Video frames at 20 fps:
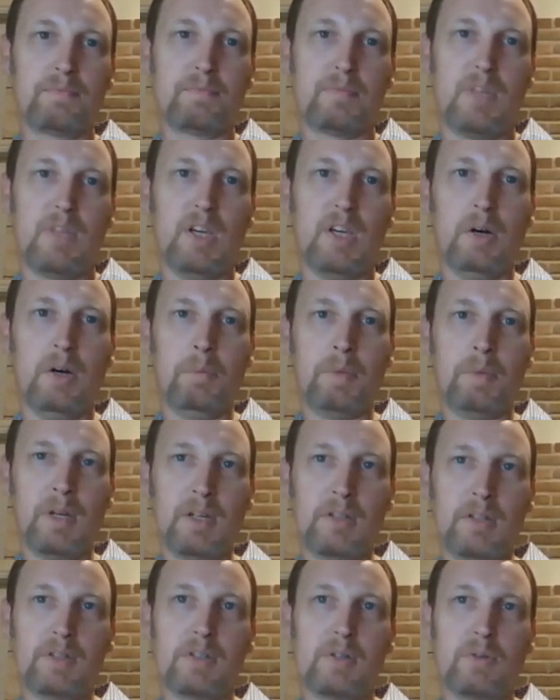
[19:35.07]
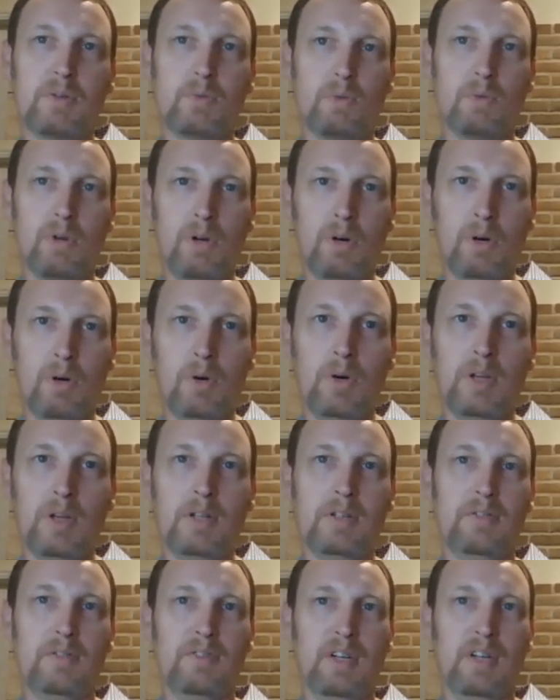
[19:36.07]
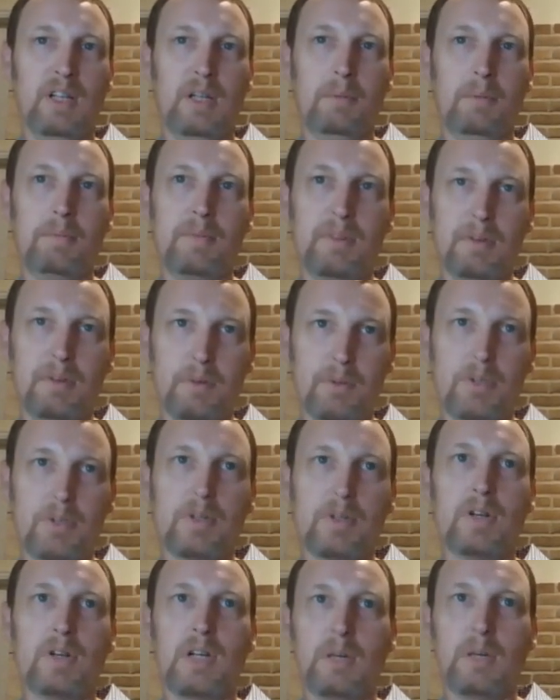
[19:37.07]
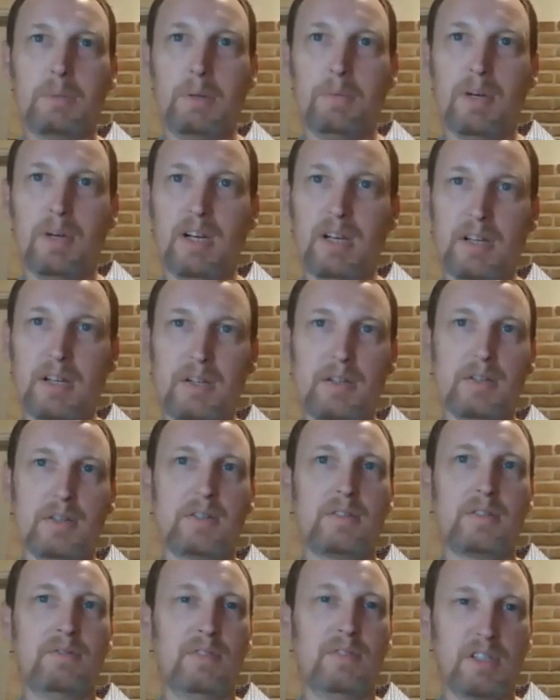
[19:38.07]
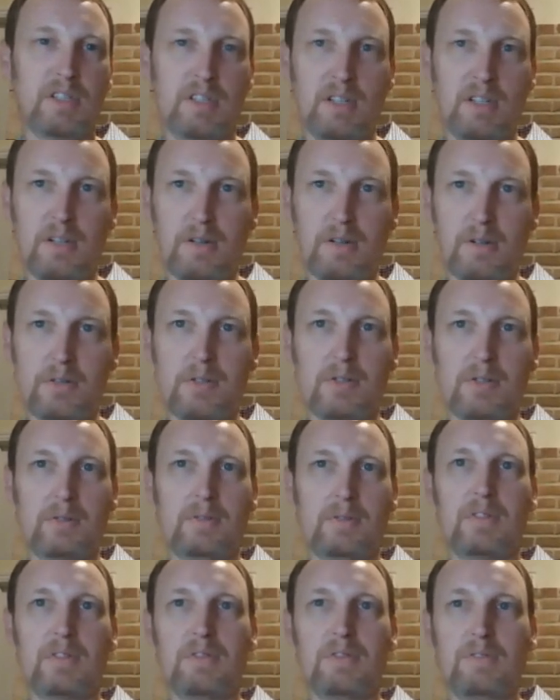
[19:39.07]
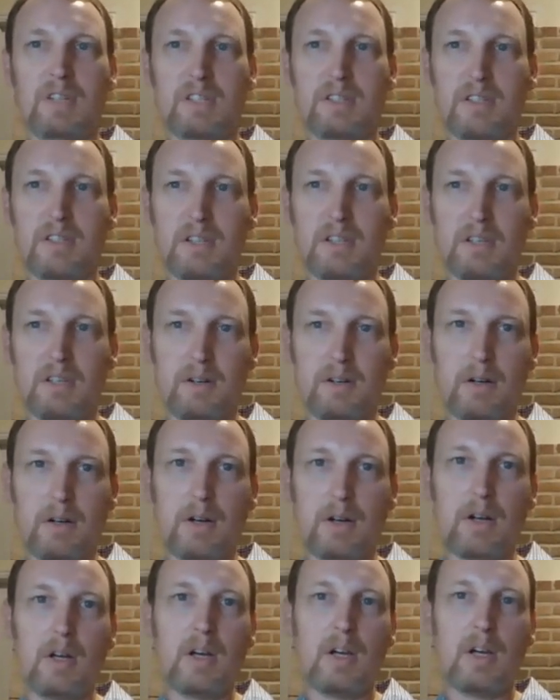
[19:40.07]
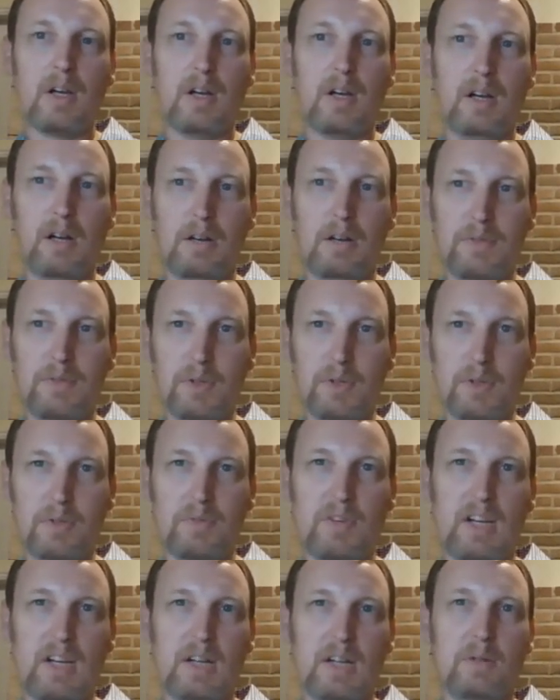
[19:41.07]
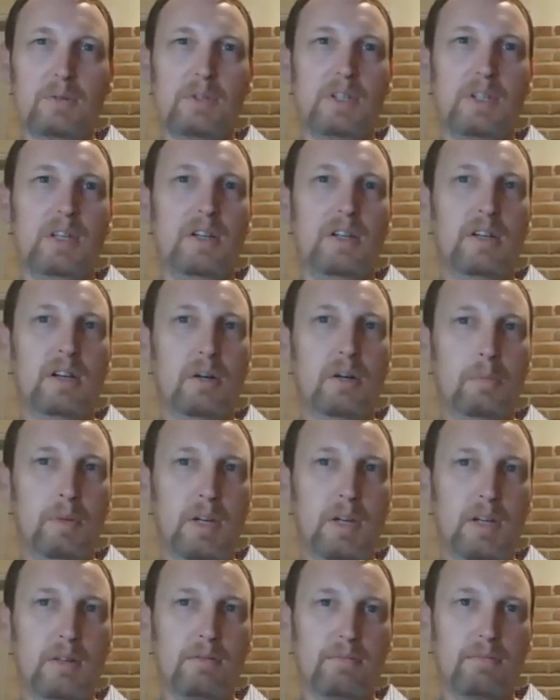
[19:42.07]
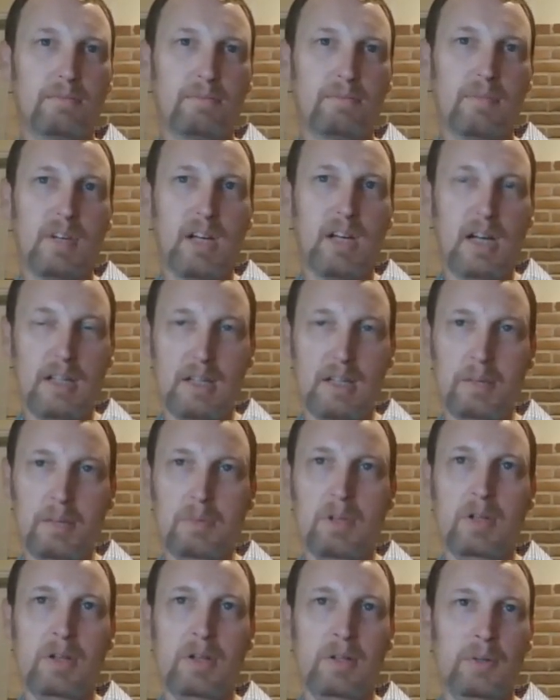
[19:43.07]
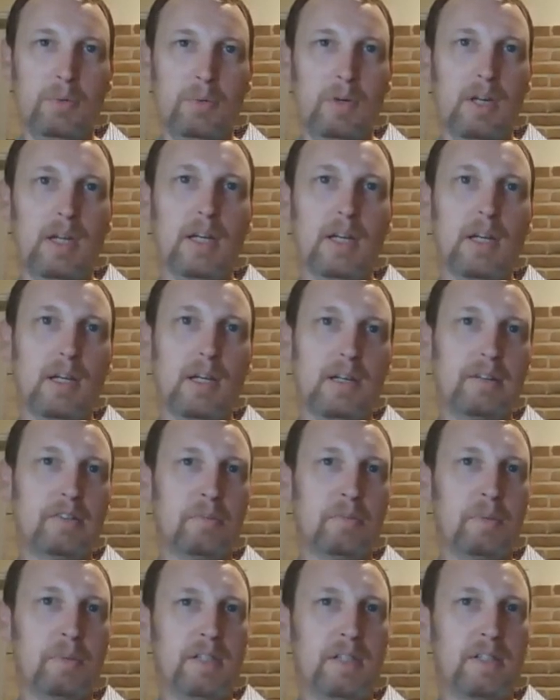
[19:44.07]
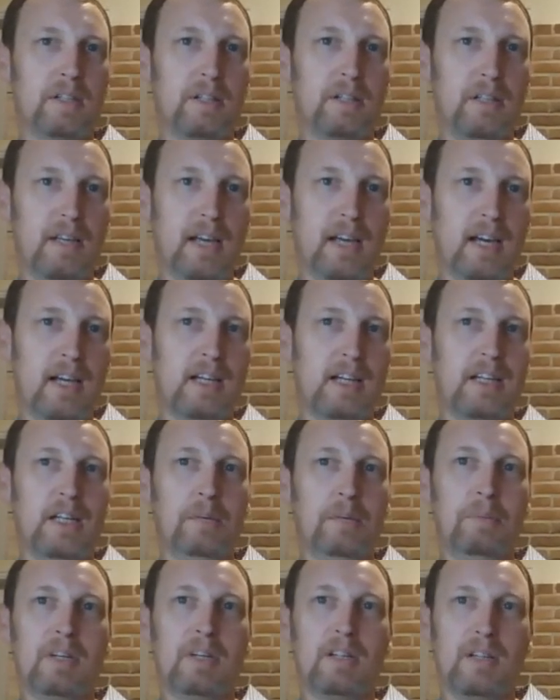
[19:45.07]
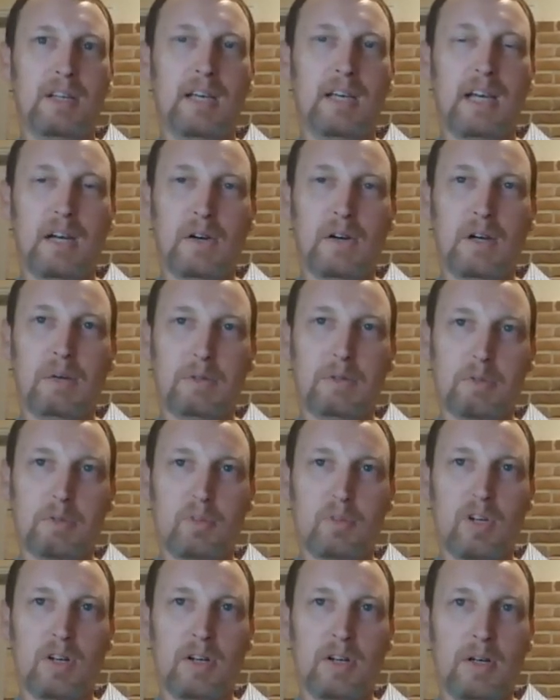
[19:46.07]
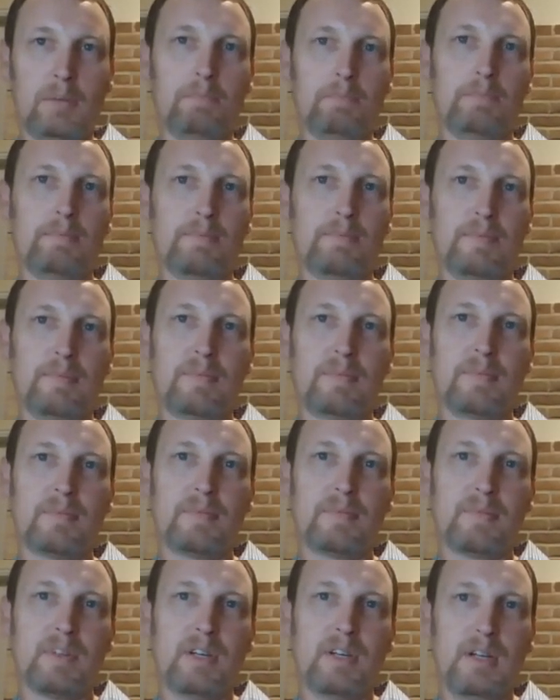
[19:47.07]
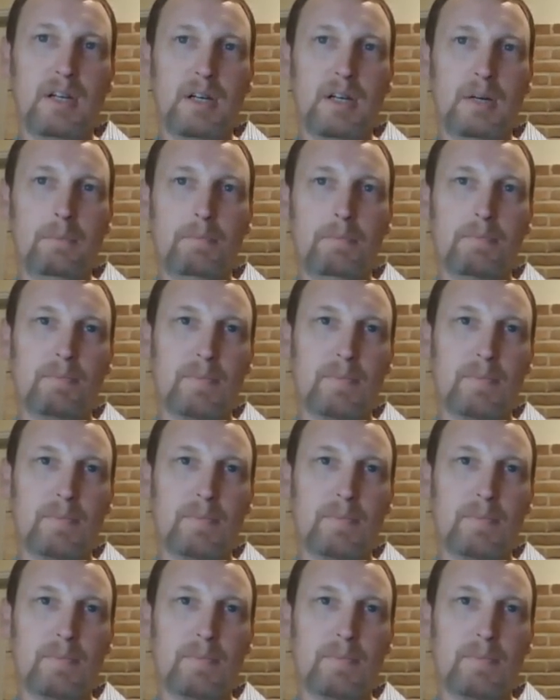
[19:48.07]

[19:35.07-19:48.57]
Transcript: helping to grow and develop those that are coming behind us, investing in our students, investing in our future faculty, and helping guide them along the way. It was basically academically how I was brought up.